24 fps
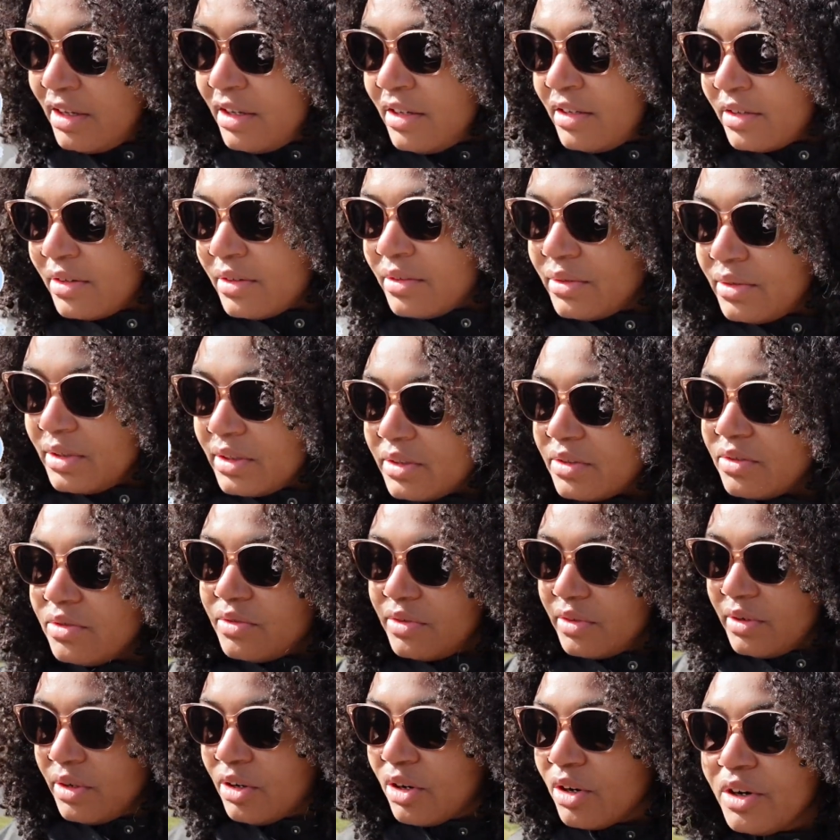So just
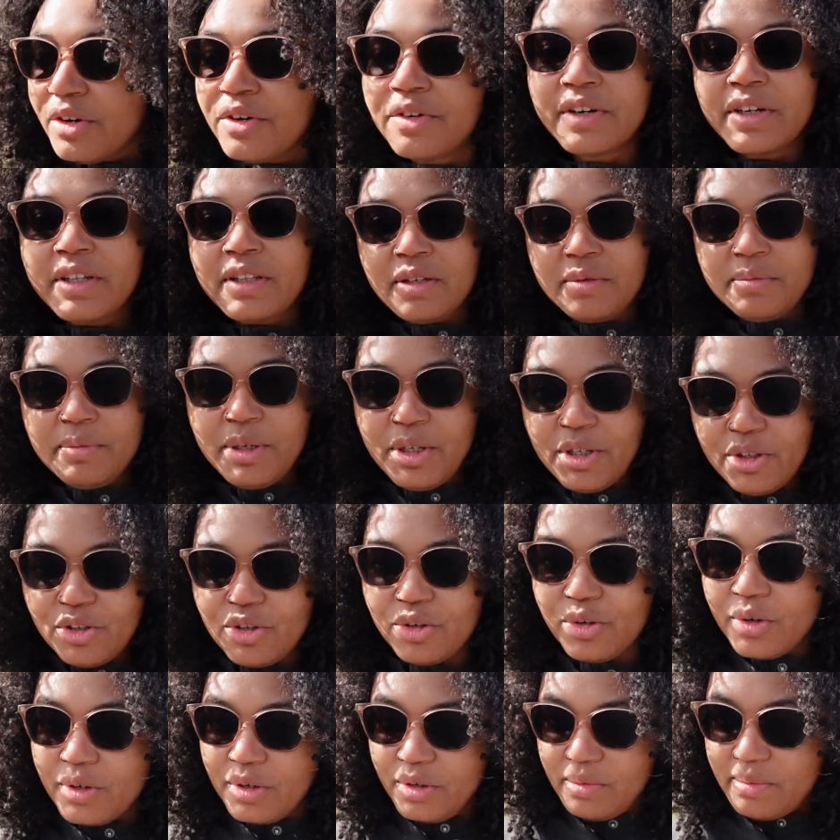really be
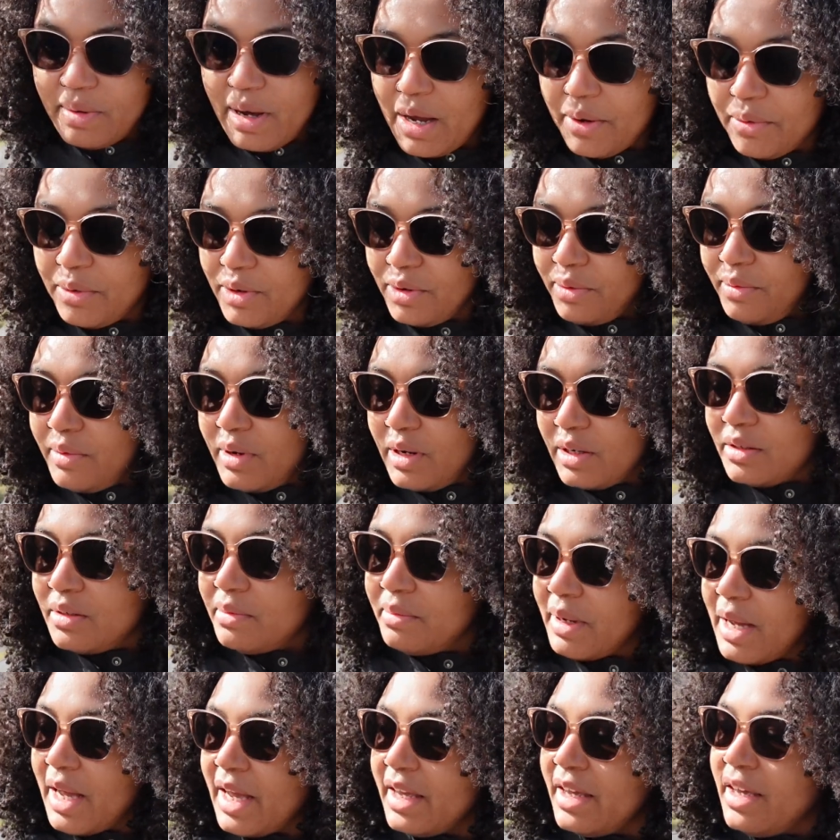sure you buy where you want to
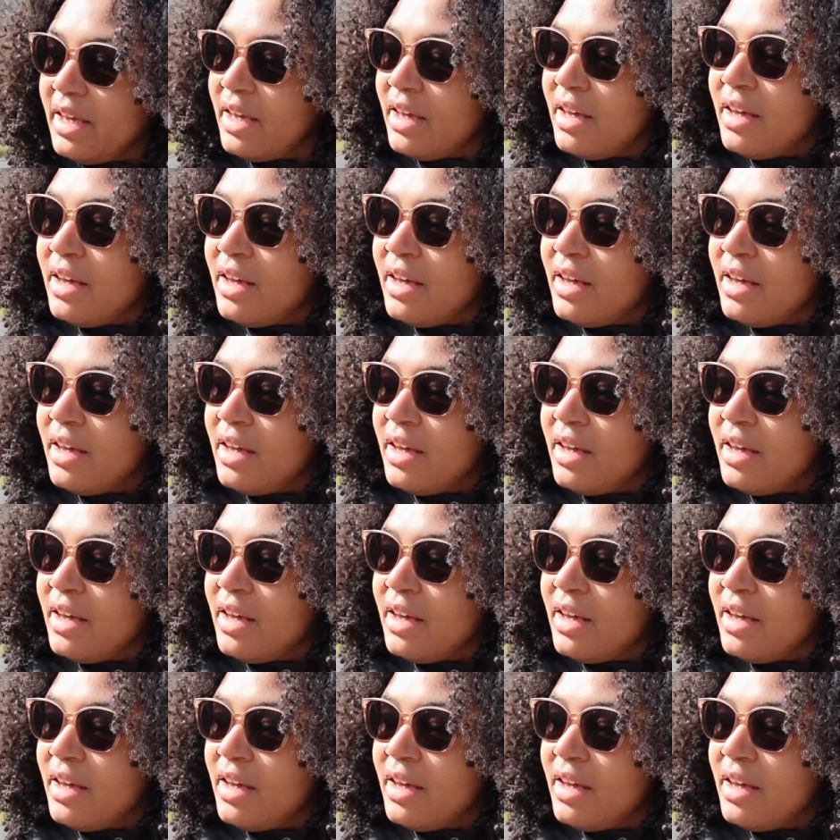buy.